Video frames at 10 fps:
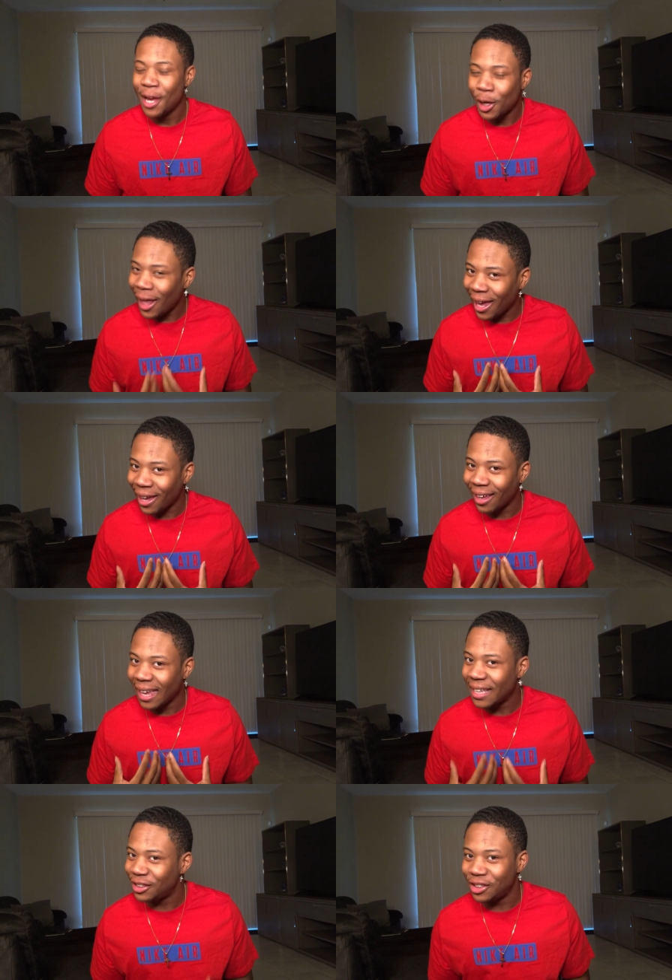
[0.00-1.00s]
Like,
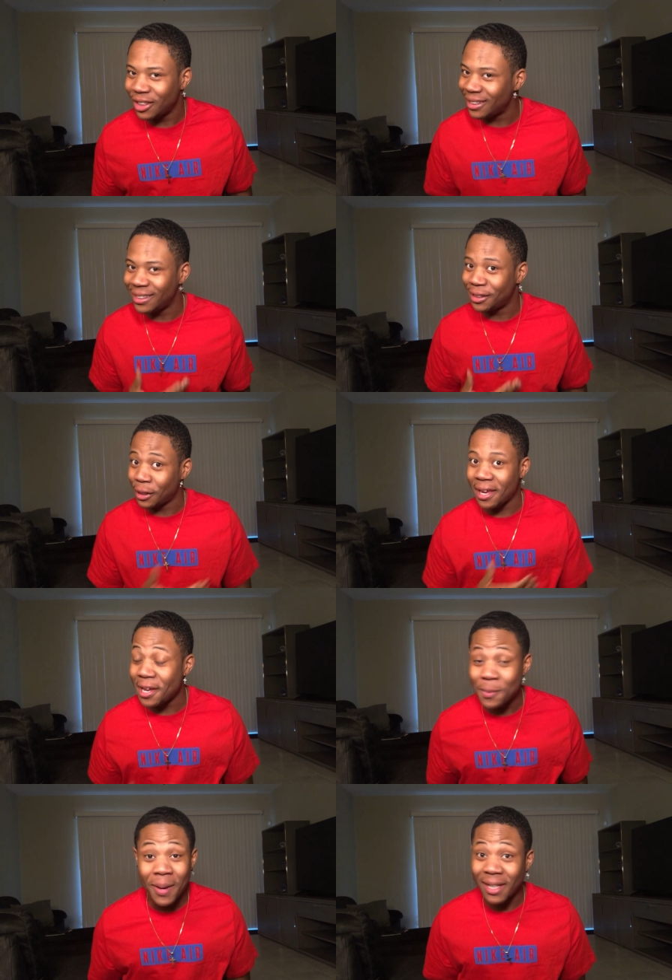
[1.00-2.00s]
it's just
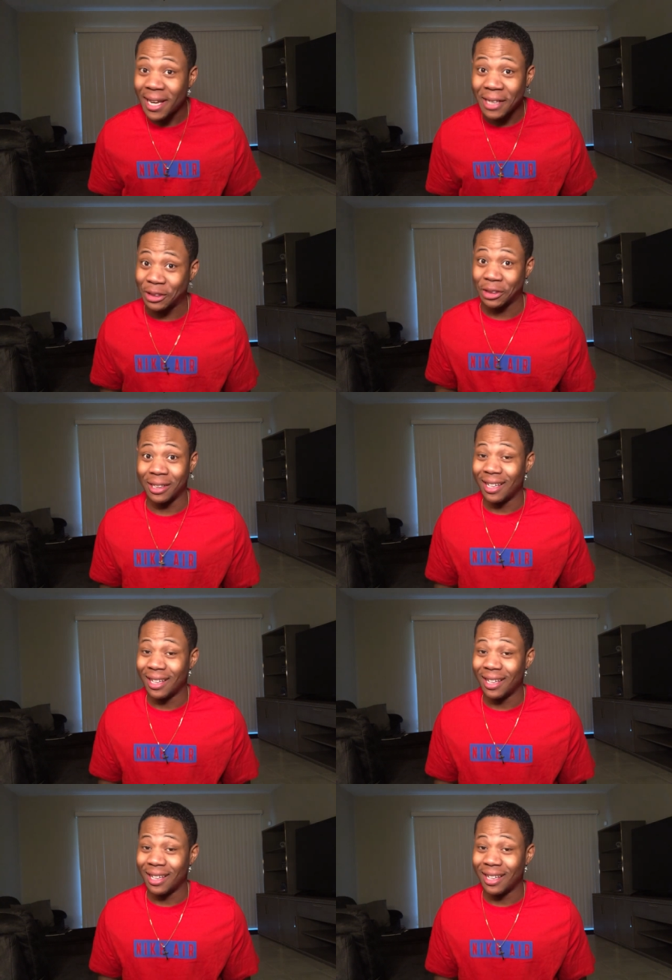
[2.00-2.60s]
in my nature.